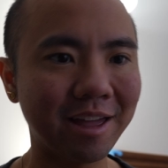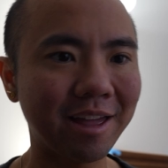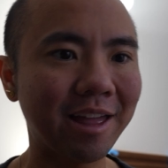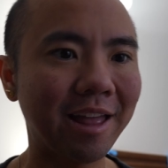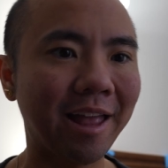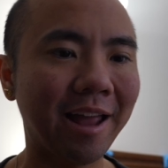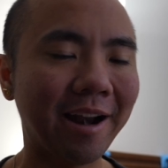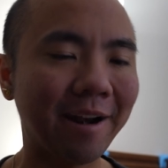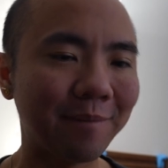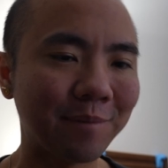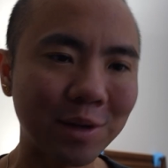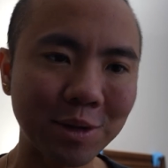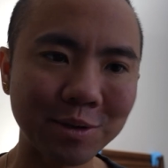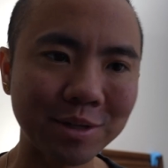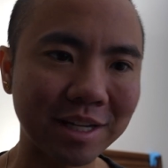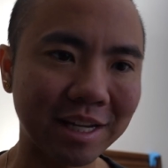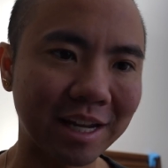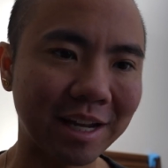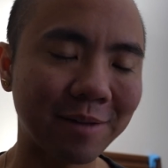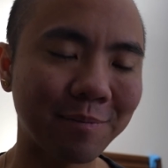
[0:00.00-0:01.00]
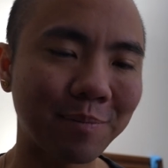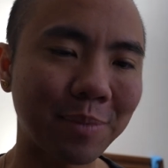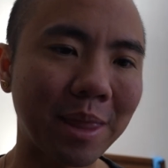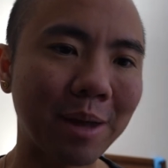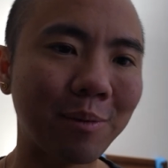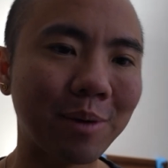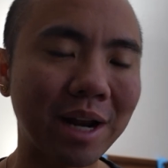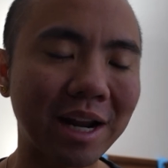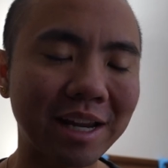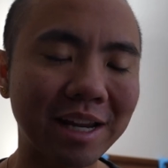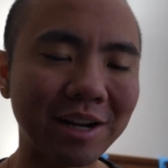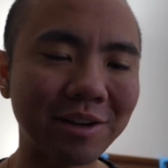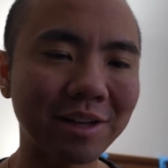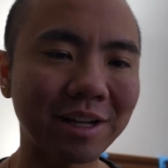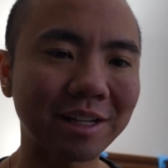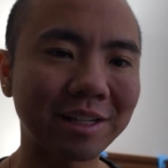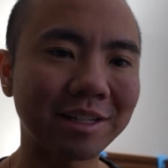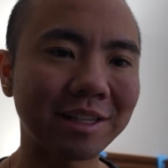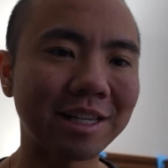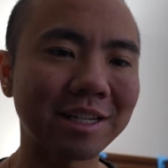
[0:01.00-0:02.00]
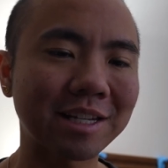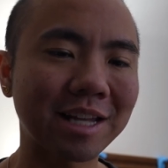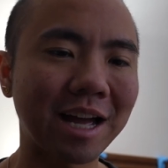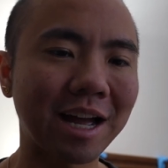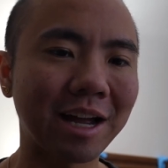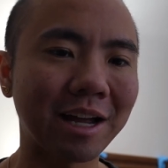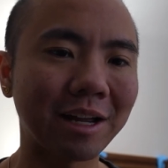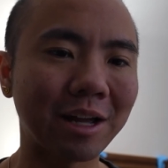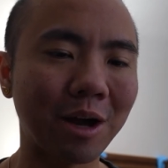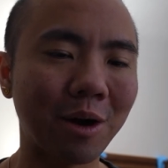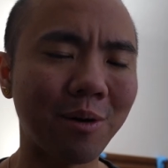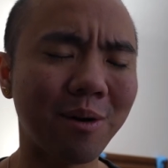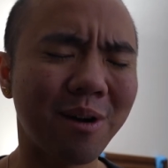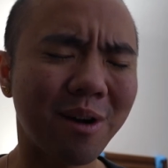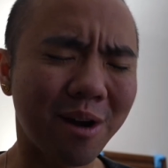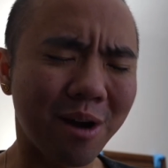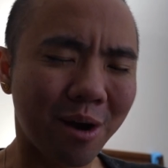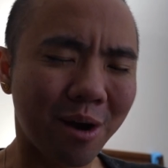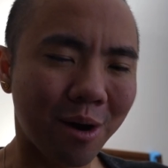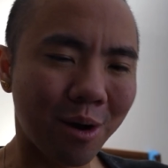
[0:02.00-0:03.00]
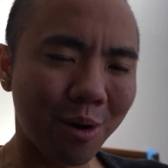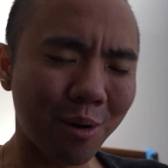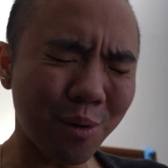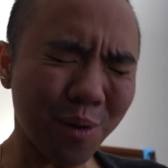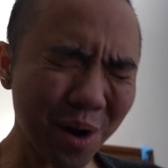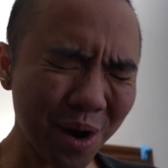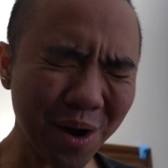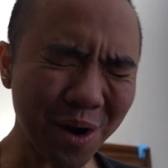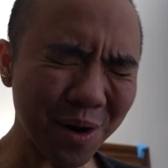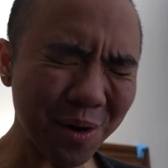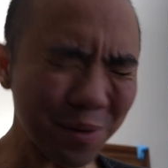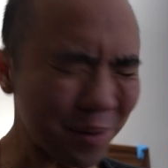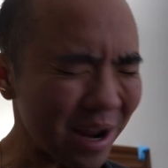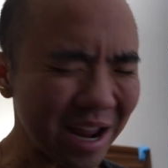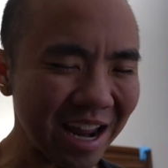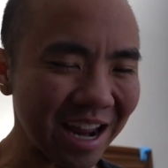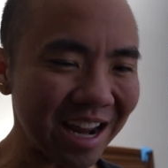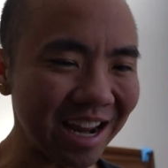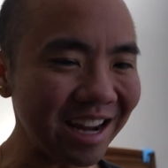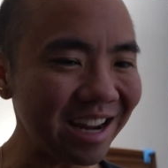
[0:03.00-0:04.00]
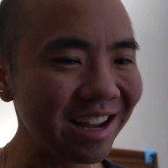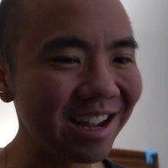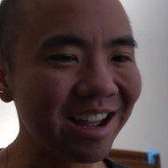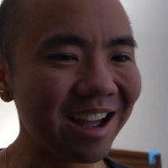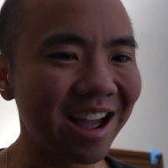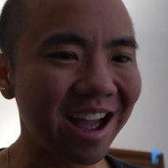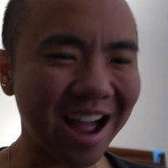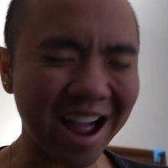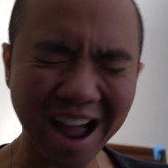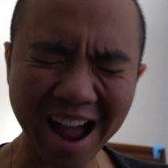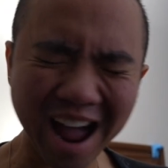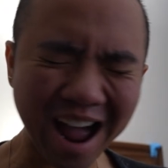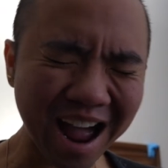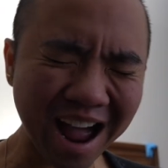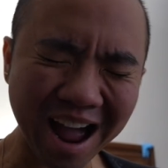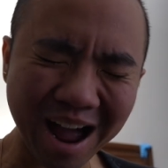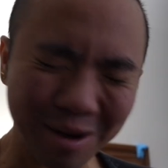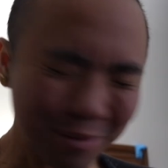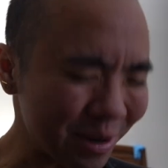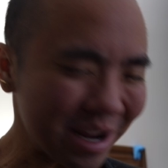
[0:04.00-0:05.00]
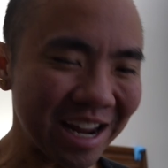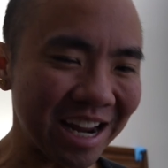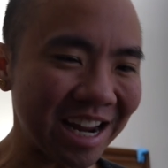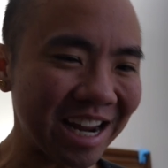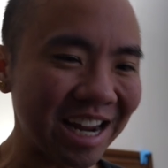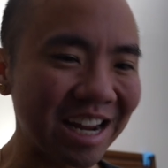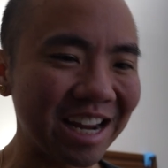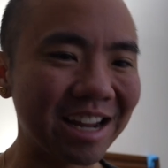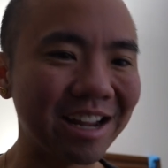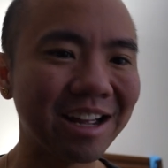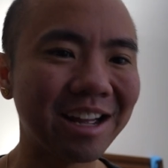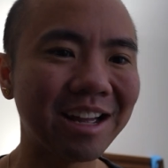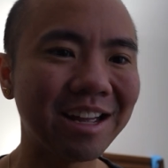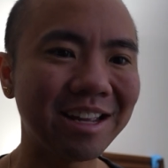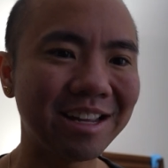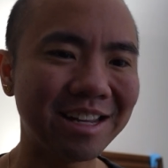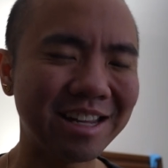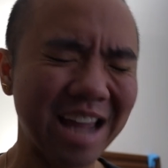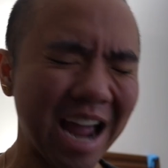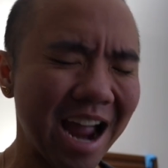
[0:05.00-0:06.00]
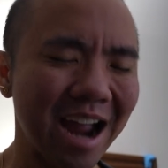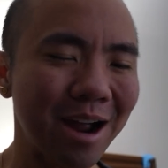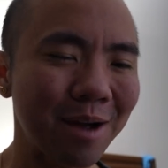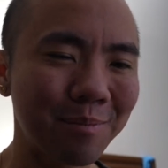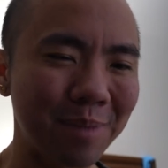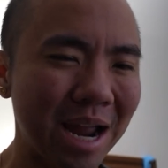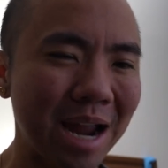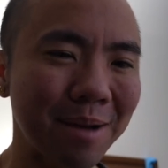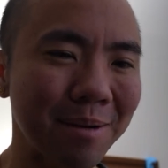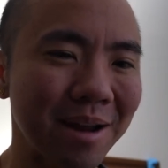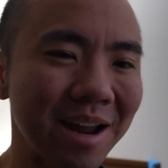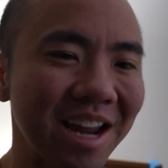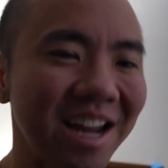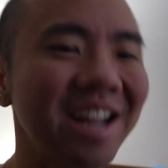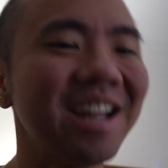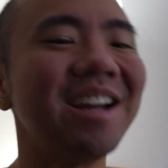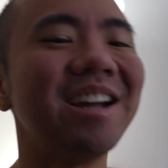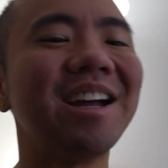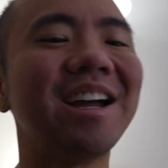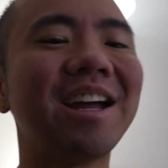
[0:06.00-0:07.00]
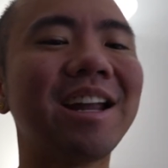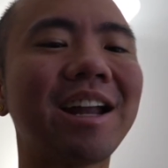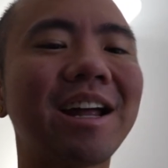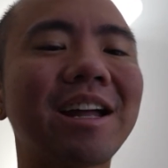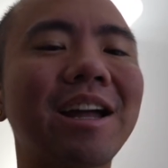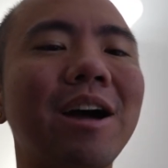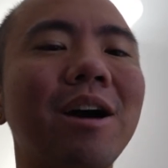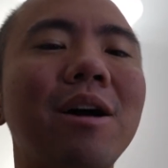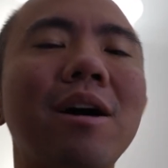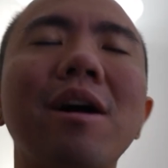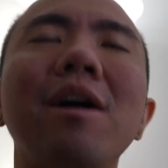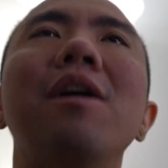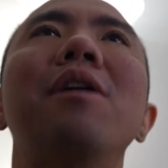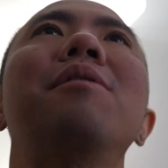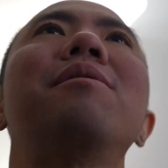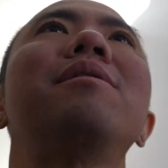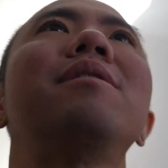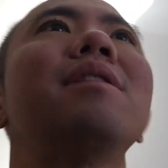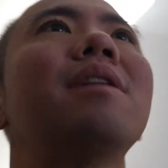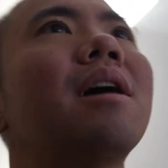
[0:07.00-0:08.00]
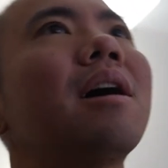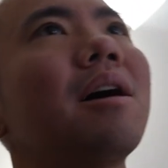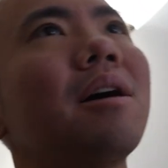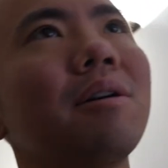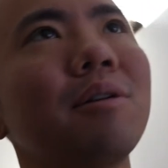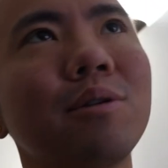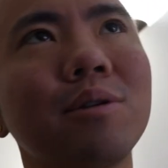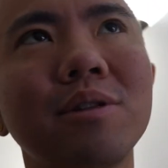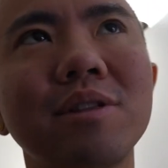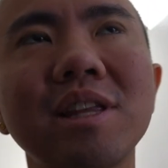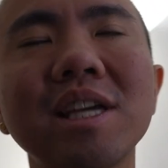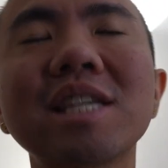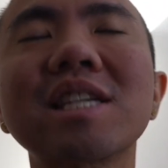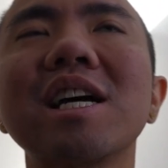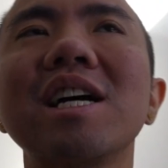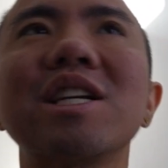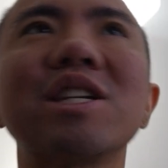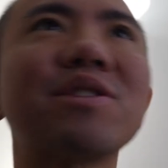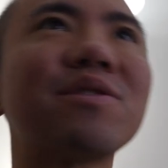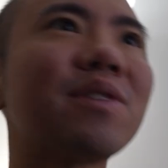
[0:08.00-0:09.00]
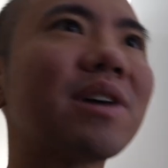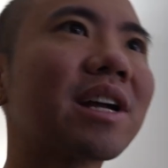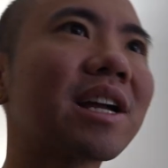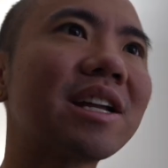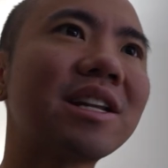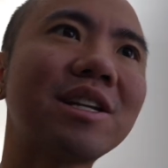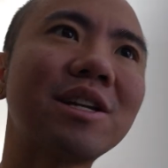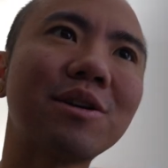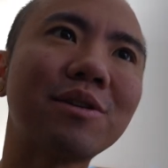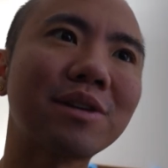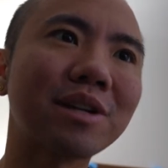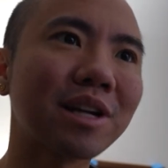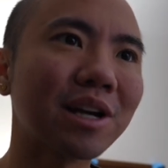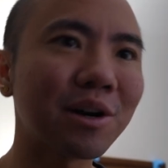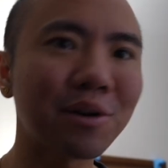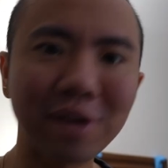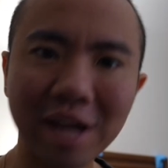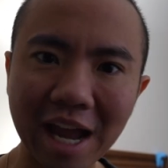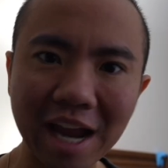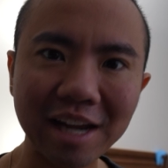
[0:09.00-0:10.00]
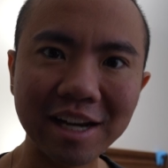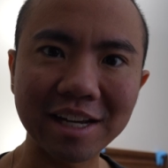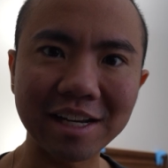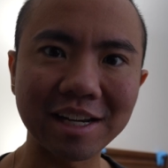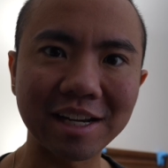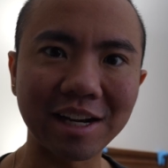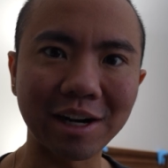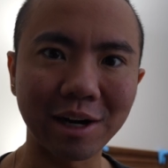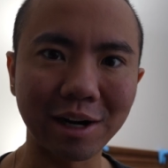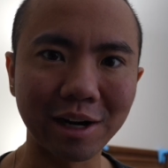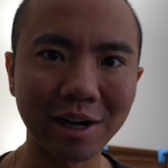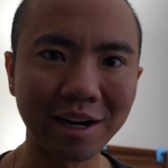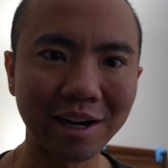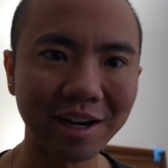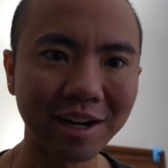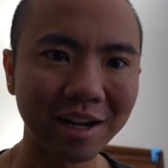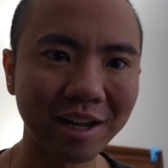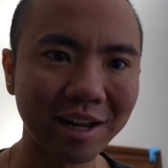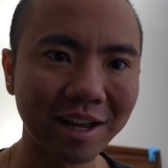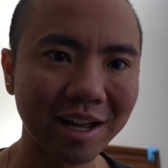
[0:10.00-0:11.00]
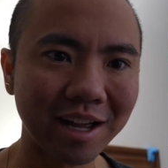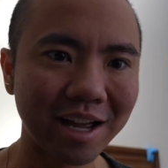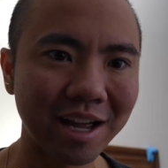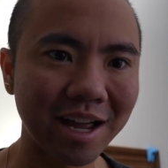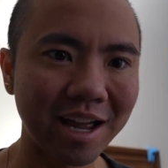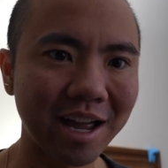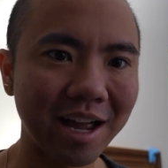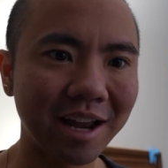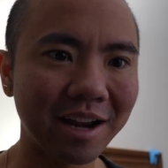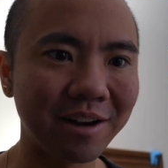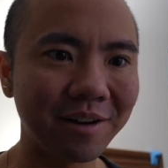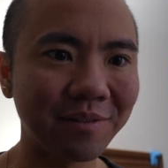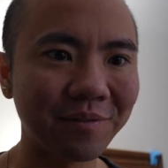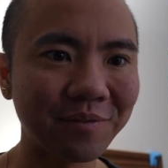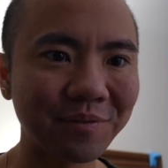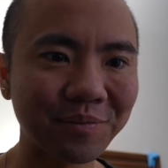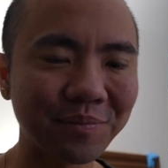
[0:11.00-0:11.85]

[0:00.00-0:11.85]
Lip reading: And I'm using it, and when I hear like this guy, I go, woo-wee, ah-wee, yeah, baby. And I go, oh no, this guy's fucking doing cocaine in here. And